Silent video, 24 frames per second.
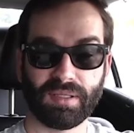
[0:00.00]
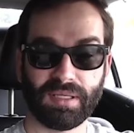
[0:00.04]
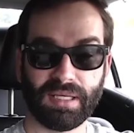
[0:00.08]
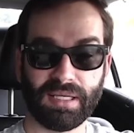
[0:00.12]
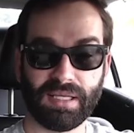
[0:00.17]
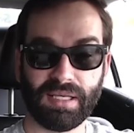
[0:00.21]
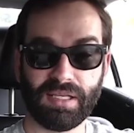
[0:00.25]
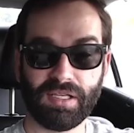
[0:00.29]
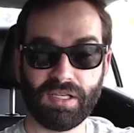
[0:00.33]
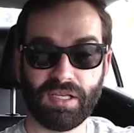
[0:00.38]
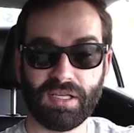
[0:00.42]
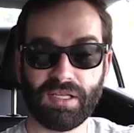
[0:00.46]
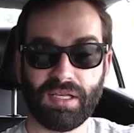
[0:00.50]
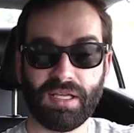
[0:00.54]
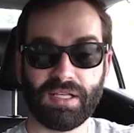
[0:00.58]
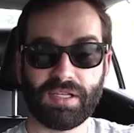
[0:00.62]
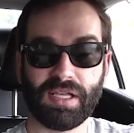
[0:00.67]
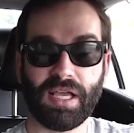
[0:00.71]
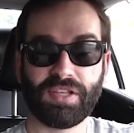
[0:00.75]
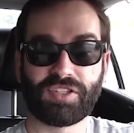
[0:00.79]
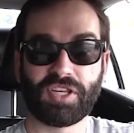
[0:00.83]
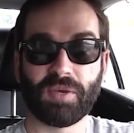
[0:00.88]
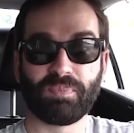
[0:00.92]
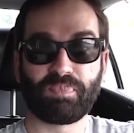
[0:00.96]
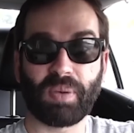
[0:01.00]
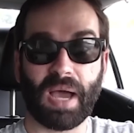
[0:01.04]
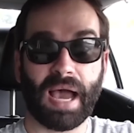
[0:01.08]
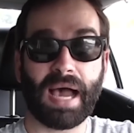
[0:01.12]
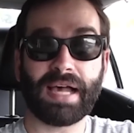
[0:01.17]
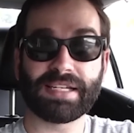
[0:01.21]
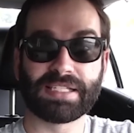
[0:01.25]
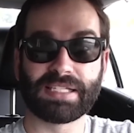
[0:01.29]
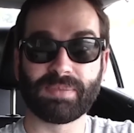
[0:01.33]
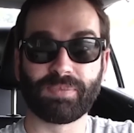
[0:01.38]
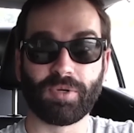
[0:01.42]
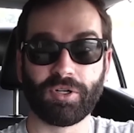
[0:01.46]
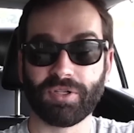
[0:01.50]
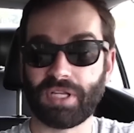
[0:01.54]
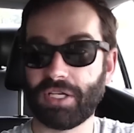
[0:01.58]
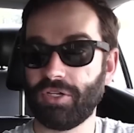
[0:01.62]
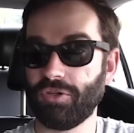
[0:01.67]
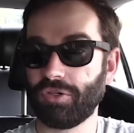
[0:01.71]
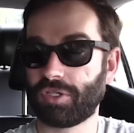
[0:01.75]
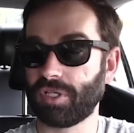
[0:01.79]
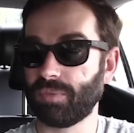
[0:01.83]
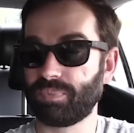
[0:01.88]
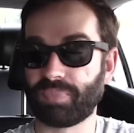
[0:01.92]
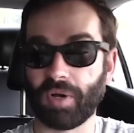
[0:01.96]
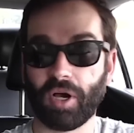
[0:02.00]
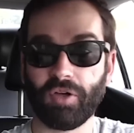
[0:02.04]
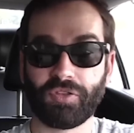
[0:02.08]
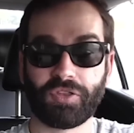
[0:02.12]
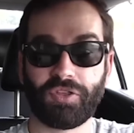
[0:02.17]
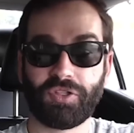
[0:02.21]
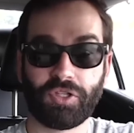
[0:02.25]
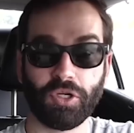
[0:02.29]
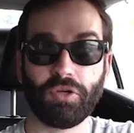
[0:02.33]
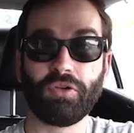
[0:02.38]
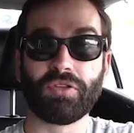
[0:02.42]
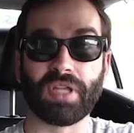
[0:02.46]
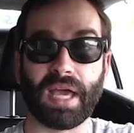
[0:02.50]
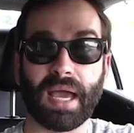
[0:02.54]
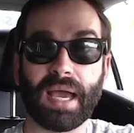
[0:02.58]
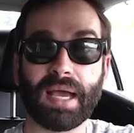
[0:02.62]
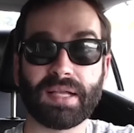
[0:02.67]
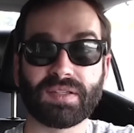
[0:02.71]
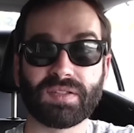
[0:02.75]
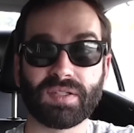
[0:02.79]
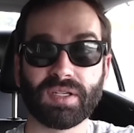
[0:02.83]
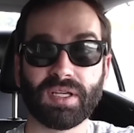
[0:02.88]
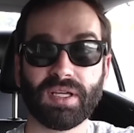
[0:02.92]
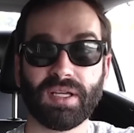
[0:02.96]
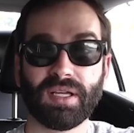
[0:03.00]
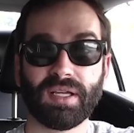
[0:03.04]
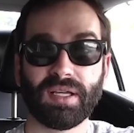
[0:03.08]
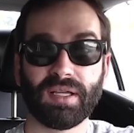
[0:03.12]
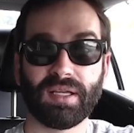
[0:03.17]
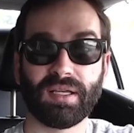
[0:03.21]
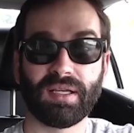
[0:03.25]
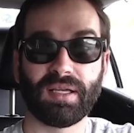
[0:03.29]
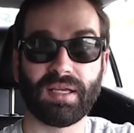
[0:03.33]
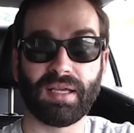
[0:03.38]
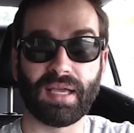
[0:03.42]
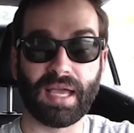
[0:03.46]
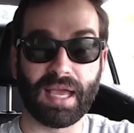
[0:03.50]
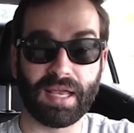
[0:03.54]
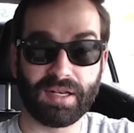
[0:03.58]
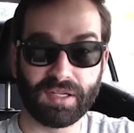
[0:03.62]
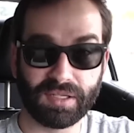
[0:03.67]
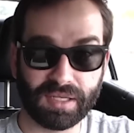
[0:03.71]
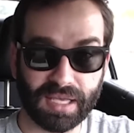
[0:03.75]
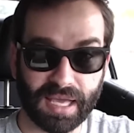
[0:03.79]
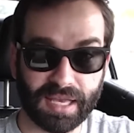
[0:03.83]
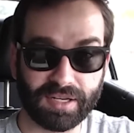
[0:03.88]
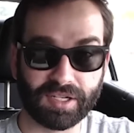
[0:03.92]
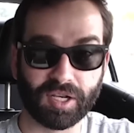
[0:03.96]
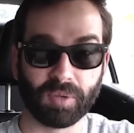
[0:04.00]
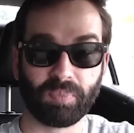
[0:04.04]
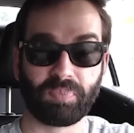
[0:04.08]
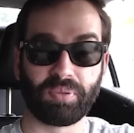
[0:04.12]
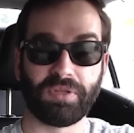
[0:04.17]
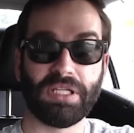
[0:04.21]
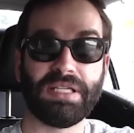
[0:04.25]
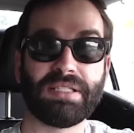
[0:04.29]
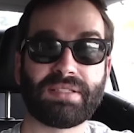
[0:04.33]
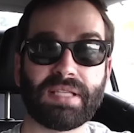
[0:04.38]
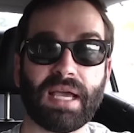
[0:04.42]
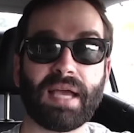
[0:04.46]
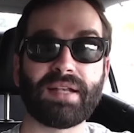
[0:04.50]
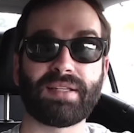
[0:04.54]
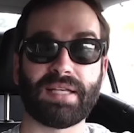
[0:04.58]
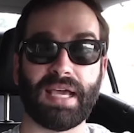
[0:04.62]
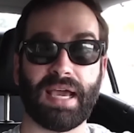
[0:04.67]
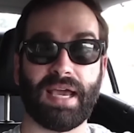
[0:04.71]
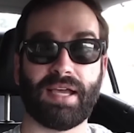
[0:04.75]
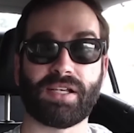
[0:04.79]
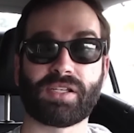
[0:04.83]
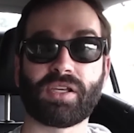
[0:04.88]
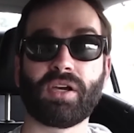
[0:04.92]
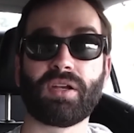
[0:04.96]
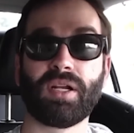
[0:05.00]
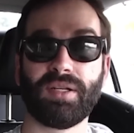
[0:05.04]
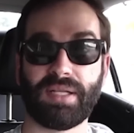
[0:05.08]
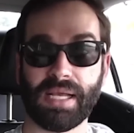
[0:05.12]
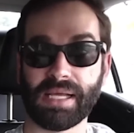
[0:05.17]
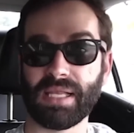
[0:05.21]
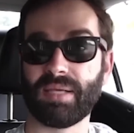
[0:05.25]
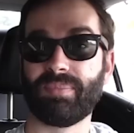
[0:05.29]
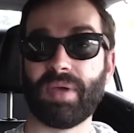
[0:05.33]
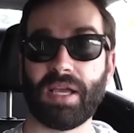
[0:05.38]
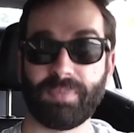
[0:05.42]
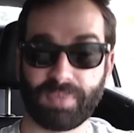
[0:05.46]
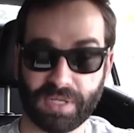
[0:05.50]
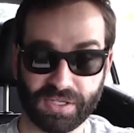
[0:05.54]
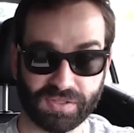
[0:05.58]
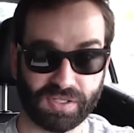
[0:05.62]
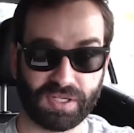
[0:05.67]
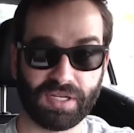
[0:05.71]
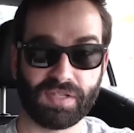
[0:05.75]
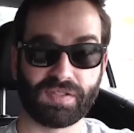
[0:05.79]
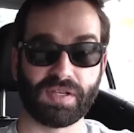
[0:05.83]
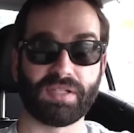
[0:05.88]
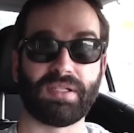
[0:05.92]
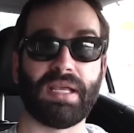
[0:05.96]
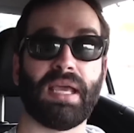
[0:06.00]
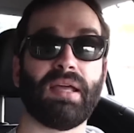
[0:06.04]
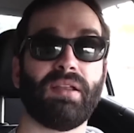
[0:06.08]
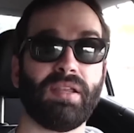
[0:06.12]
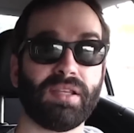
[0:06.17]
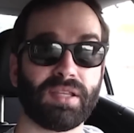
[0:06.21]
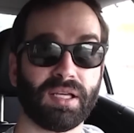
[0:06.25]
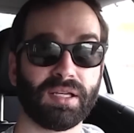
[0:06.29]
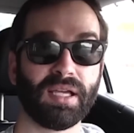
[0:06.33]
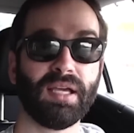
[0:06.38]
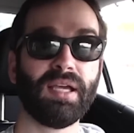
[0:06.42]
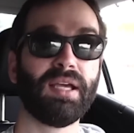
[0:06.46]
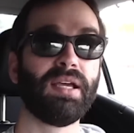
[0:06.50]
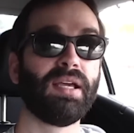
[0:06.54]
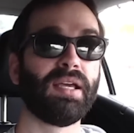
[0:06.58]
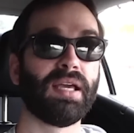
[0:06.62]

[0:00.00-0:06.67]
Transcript: It, it, it's impossible that you could both do that and and complete that task on a daily basis because it is a daily thing.